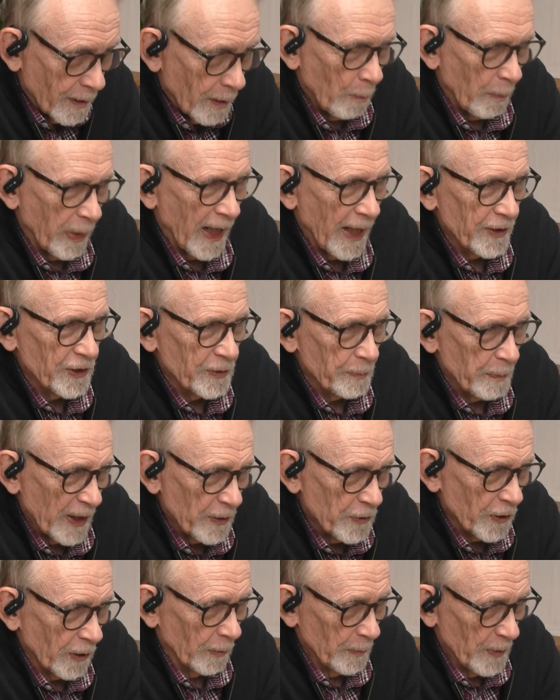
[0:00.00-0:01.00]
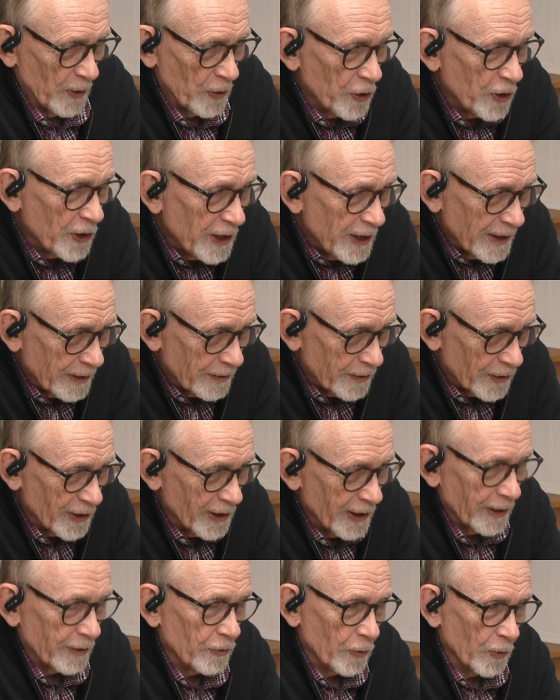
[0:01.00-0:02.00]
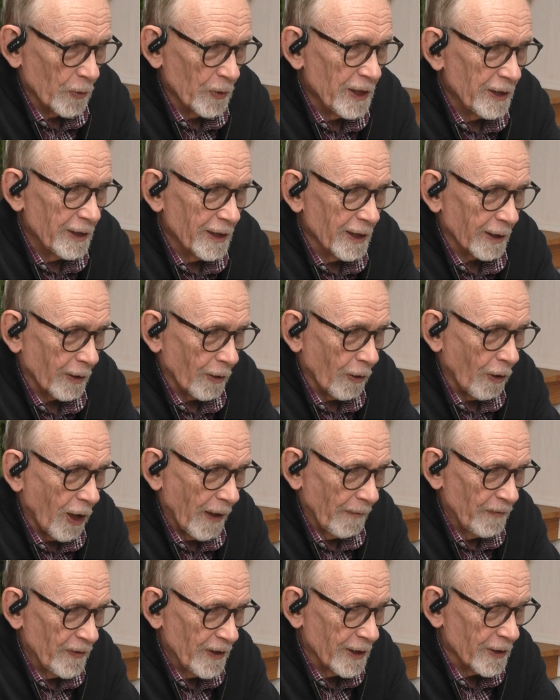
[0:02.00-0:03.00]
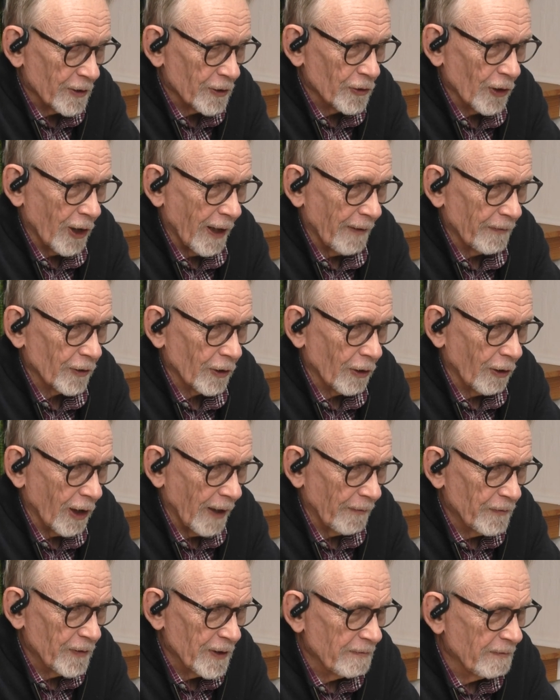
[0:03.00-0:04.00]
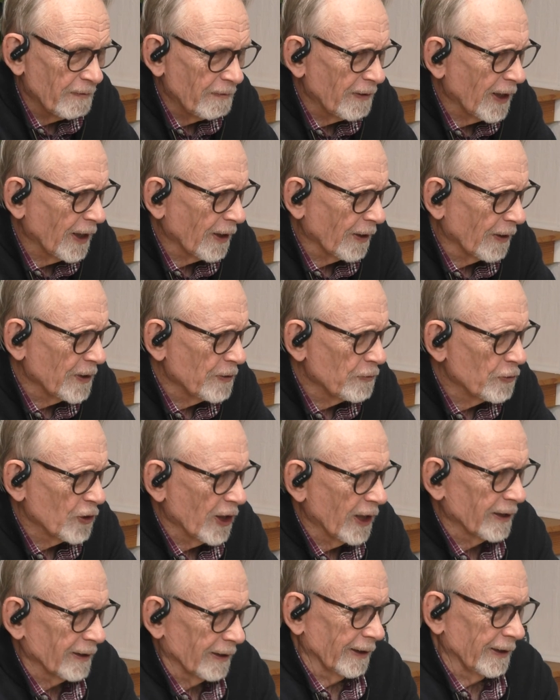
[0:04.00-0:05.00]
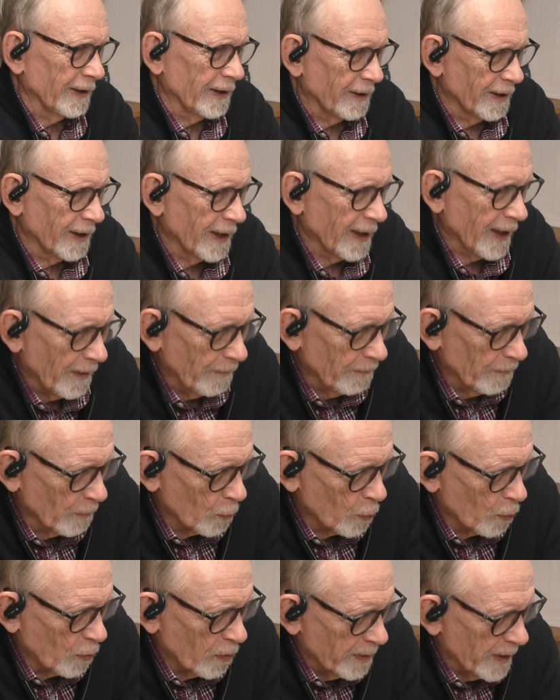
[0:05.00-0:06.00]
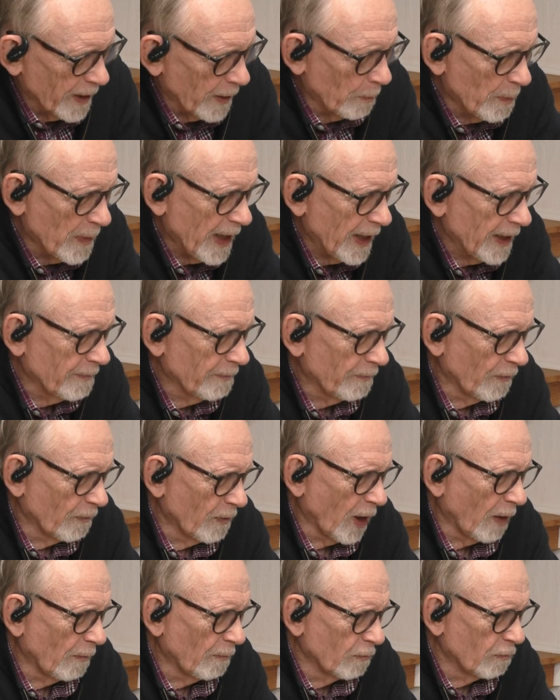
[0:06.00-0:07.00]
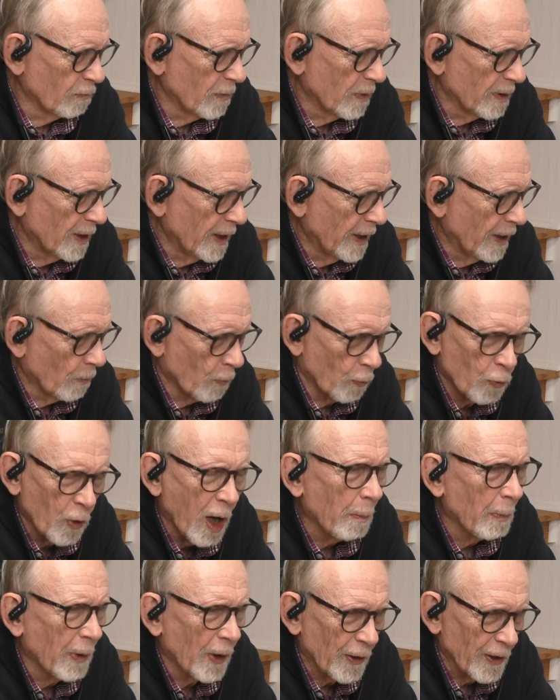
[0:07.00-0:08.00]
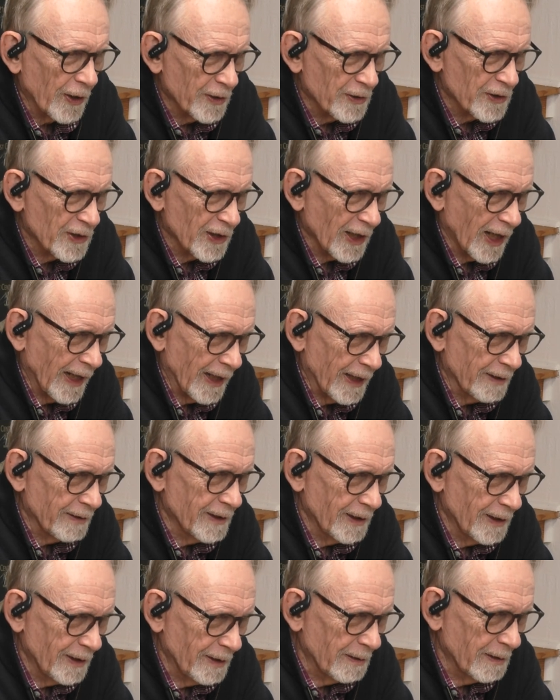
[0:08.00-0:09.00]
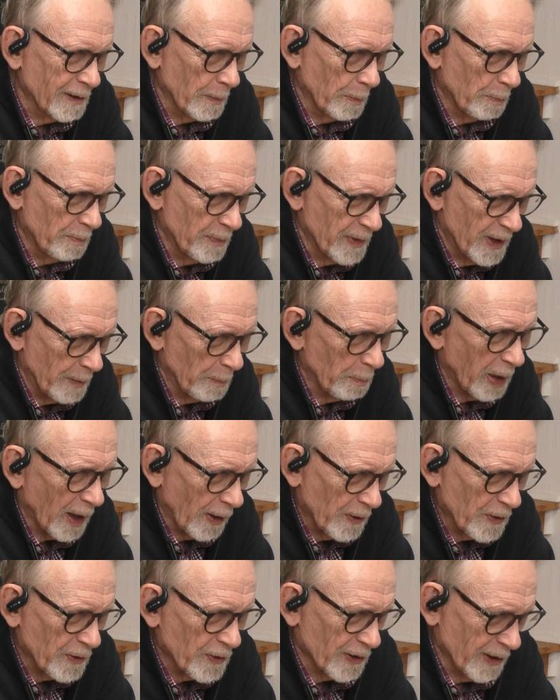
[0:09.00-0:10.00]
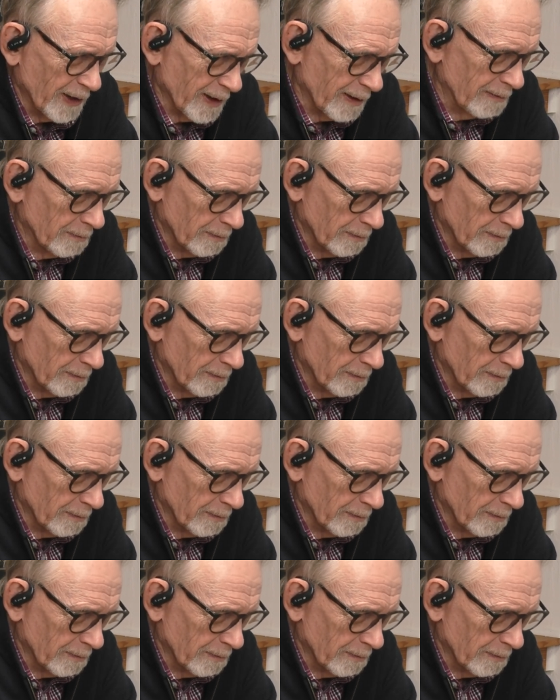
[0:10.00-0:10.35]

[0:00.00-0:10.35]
by special machines that treat the coffee, the soft coffee, very gently. They're made of rubber inside the parts that